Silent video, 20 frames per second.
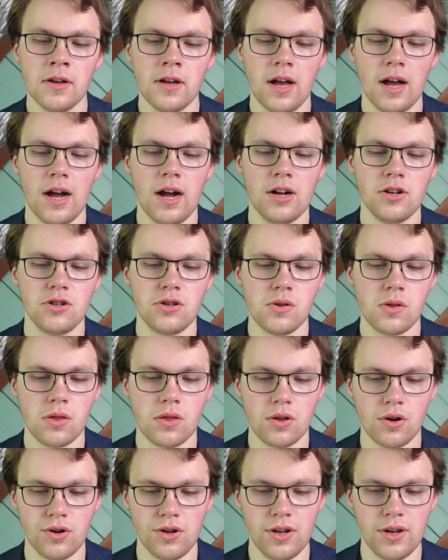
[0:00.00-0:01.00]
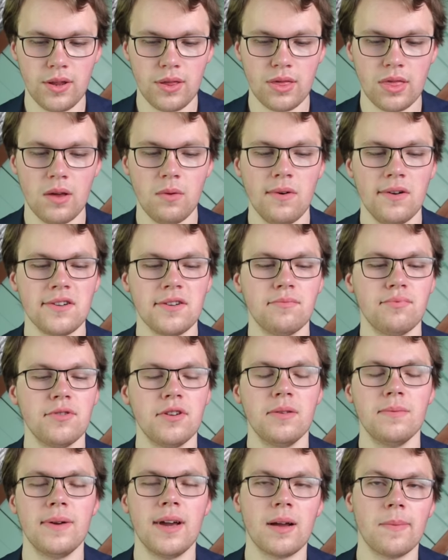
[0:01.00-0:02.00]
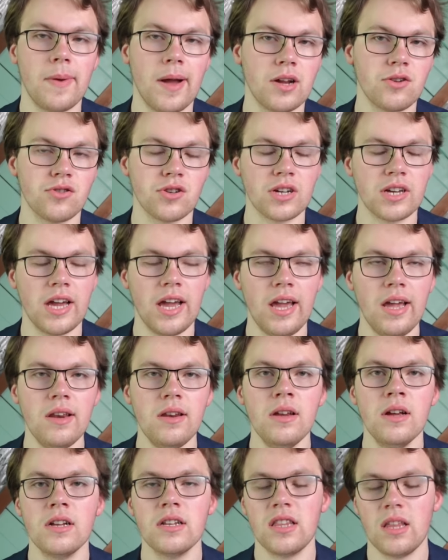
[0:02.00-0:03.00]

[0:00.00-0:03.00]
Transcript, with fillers: Uh, on June 30th, they wound up bringing back Patrick Kane,